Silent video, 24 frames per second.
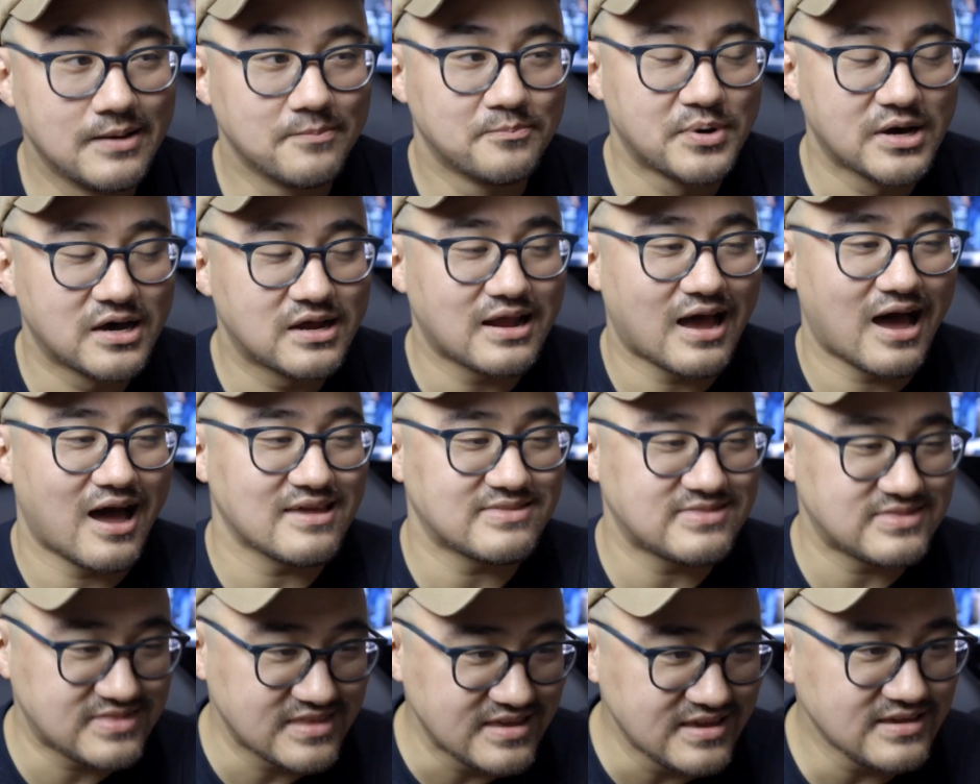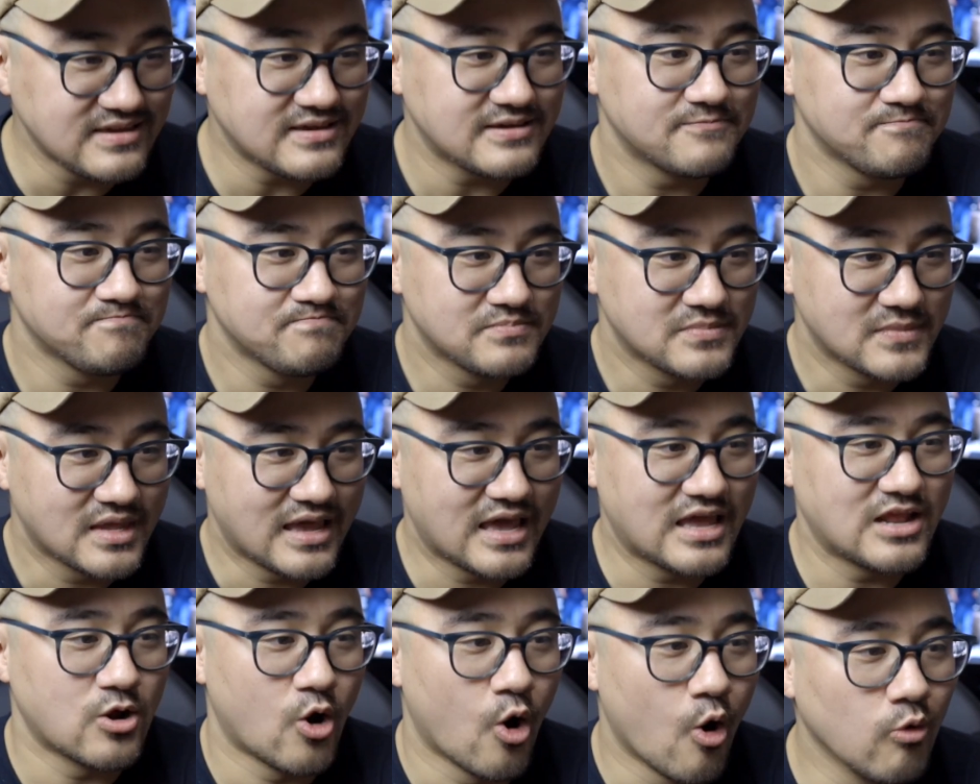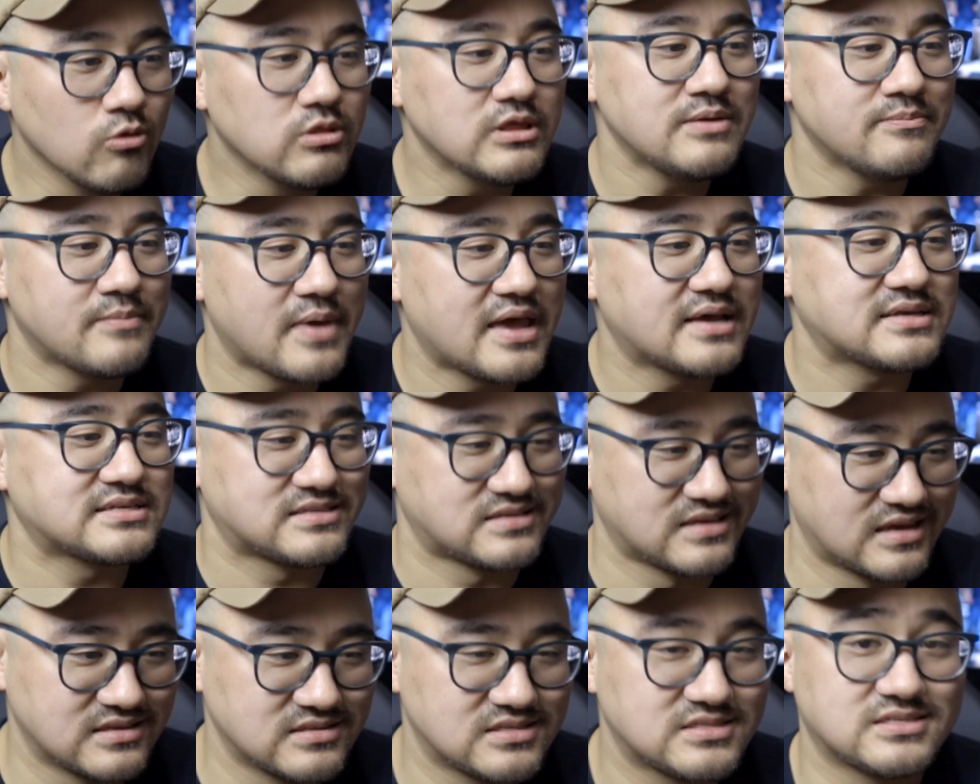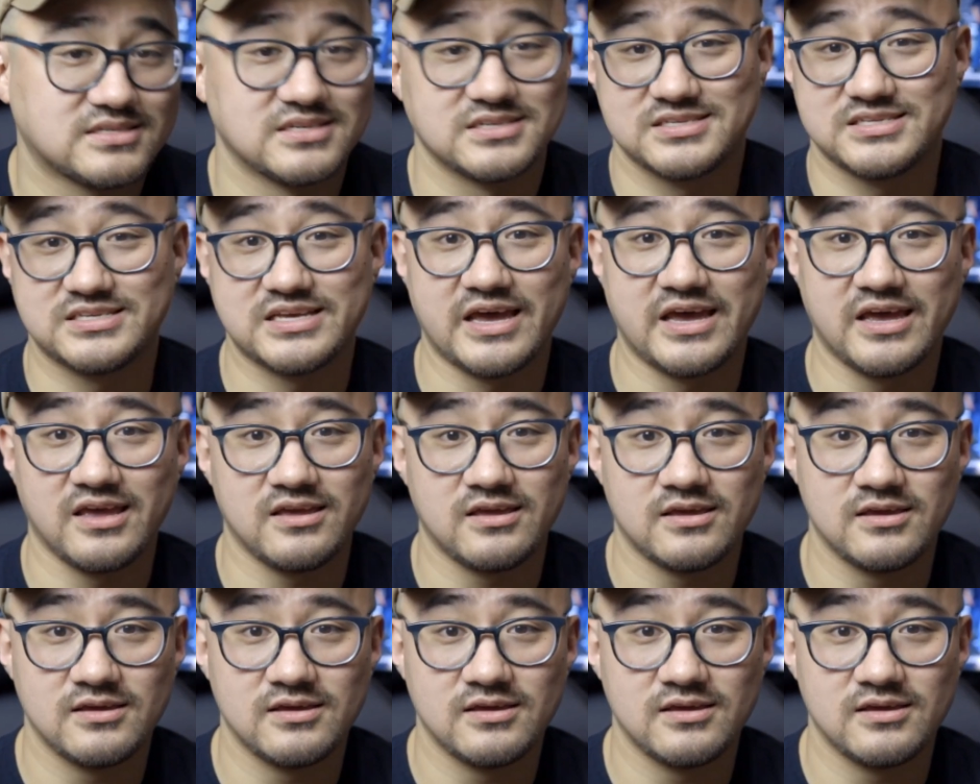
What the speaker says: but I think it only makes sense to say